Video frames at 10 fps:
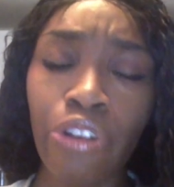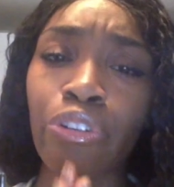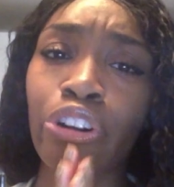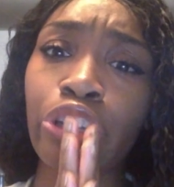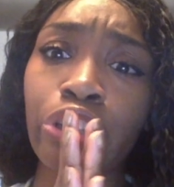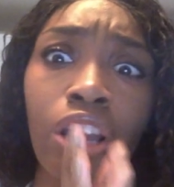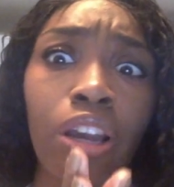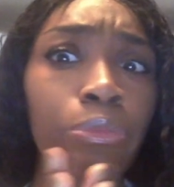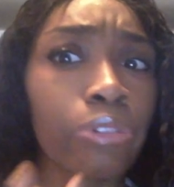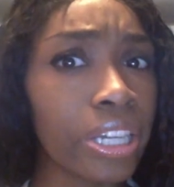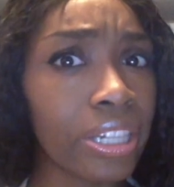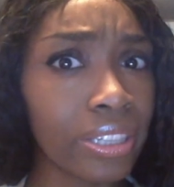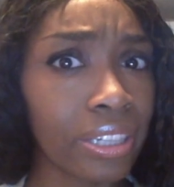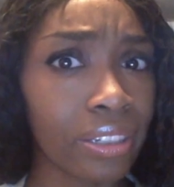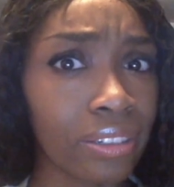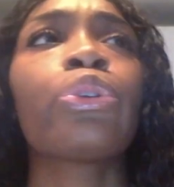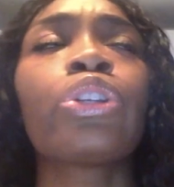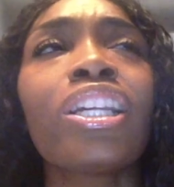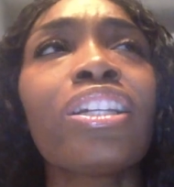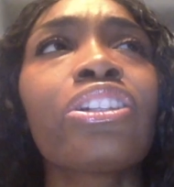for some reason.
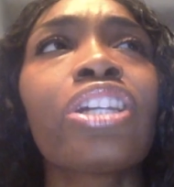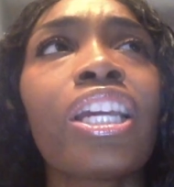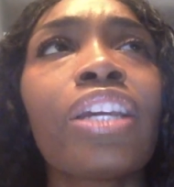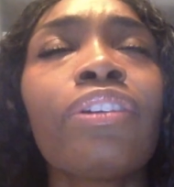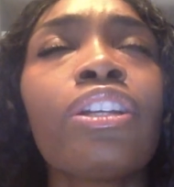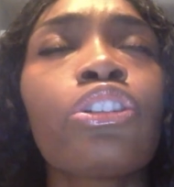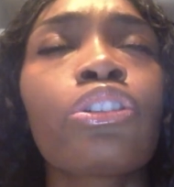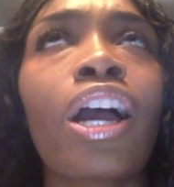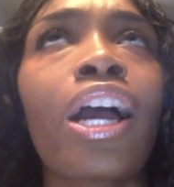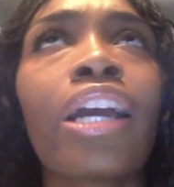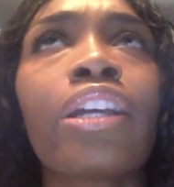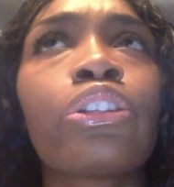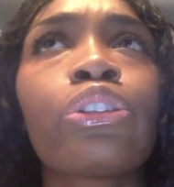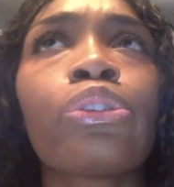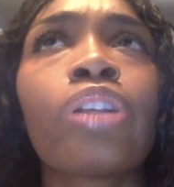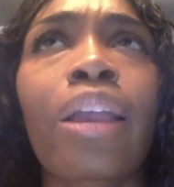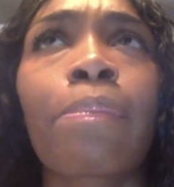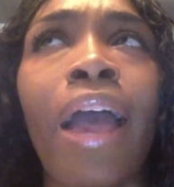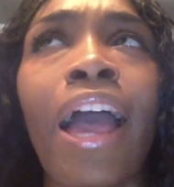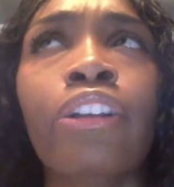She even tried to, like,
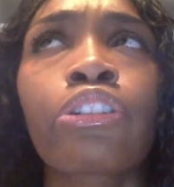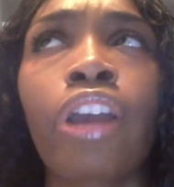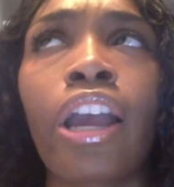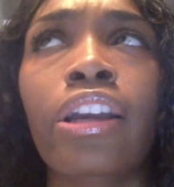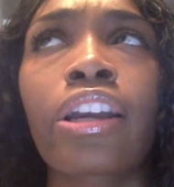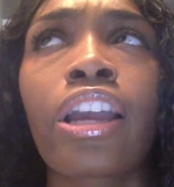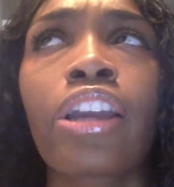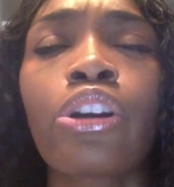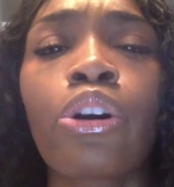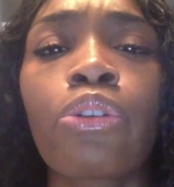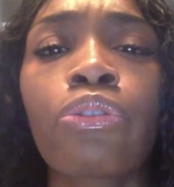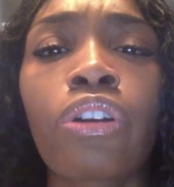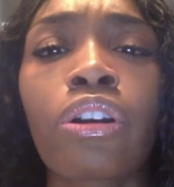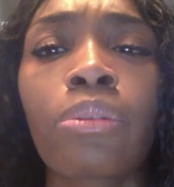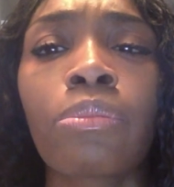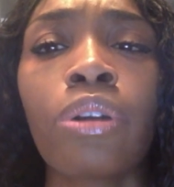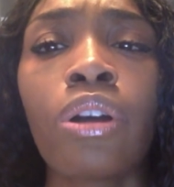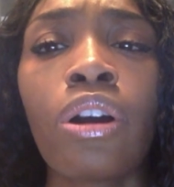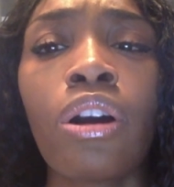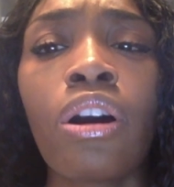backtrack and go from,
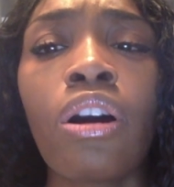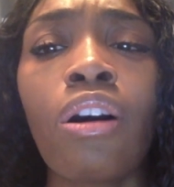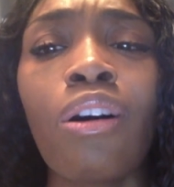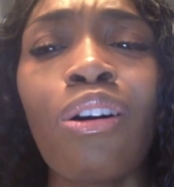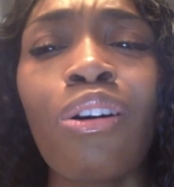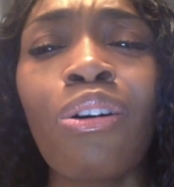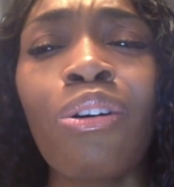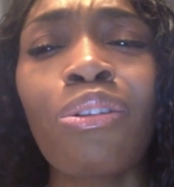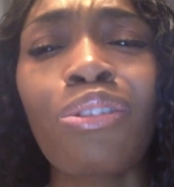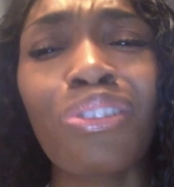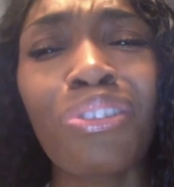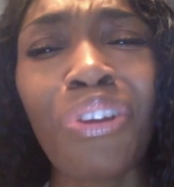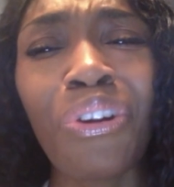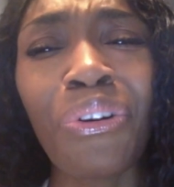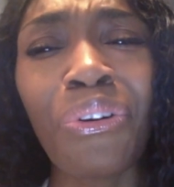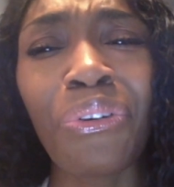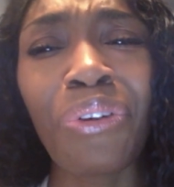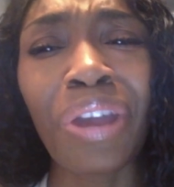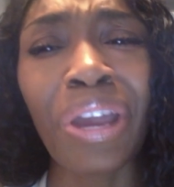oh, you know,